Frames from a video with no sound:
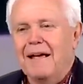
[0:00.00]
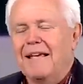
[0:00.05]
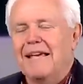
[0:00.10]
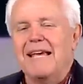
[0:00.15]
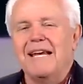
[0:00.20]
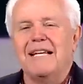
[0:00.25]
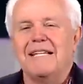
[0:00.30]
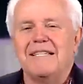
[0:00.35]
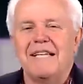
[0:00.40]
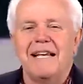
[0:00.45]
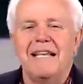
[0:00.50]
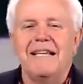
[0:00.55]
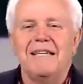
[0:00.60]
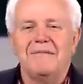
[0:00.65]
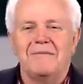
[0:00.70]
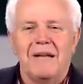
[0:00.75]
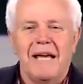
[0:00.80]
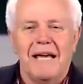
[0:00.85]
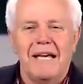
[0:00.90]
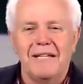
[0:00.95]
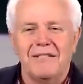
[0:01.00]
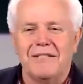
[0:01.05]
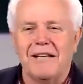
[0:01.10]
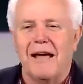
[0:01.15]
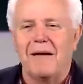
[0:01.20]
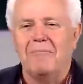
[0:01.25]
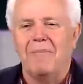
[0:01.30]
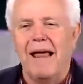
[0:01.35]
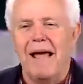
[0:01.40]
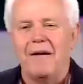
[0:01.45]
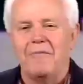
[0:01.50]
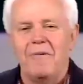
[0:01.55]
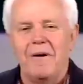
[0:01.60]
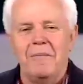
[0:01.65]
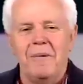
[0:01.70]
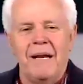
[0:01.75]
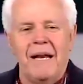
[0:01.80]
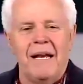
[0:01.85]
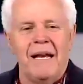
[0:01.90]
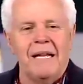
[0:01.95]
Kenny said he stopped black
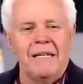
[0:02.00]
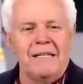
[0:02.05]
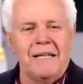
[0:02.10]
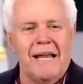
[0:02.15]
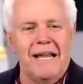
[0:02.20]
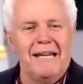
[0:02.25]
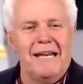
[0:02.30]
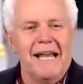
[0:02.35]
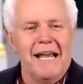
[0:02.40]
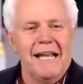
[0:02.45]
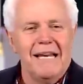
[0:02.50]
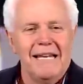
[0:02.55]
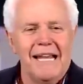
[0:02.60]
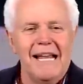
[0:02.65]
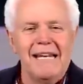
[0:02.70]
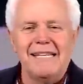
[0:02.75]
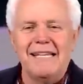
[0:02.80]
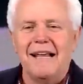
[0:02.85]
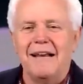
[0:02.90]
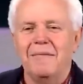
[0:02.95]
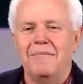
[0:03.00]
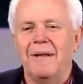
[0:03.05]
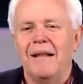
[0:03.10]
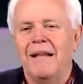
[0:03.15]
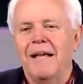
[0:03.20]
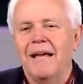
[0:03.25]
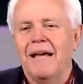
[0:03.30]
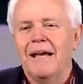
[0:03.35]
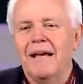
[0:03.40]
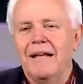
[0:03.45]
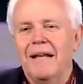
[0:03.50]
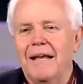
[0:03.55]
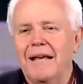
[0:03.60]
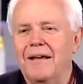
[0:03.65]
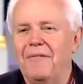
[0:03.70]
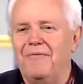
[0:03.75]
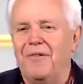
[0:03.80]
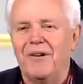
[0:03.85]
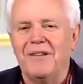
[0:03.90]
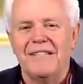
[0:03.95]
women, and they tell him the
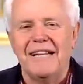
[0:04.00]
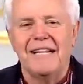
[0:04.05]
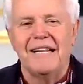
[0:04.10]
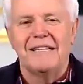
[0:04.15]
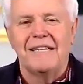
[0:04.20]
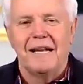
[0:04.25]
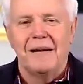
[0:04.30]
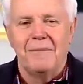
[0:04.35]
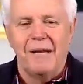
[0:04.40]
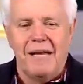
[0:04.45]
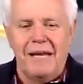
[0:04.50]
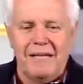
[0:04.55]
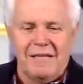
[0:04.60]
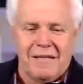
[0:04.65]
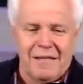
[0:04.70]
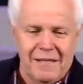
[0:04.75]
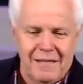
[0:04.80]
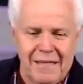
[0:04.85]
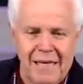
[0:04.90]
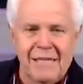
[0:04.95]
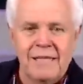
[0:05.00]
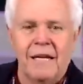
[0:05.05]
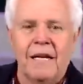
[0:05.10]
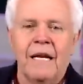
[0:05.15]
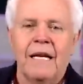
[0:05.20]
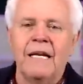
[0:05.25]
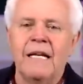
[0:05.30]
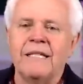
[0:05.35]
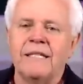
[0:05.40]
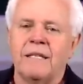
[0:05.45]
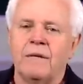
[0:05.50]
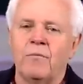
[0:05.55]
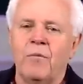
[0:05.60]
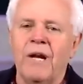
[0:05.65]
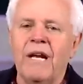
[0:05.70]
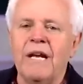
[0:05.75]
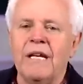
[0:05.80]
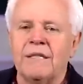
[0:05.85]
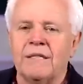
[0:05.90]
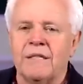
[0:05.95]
first thing they tell him. They said, "Listen,
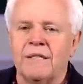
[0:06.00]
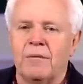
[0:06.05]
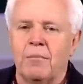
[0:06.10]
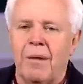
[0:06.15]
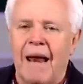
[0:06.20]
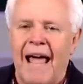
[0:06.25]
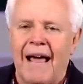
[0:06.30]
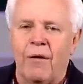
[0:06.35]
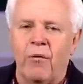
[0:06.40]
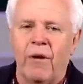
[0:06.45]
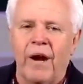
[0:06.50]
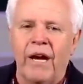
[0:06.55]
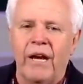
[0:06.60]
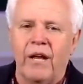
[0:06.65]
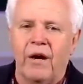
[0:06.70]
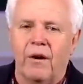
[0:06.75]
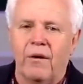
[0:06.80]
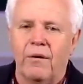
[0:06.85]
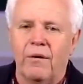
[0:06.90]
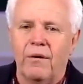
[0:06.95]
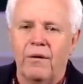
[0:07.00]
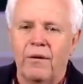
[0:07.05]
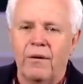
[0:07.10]
we listen to black radio."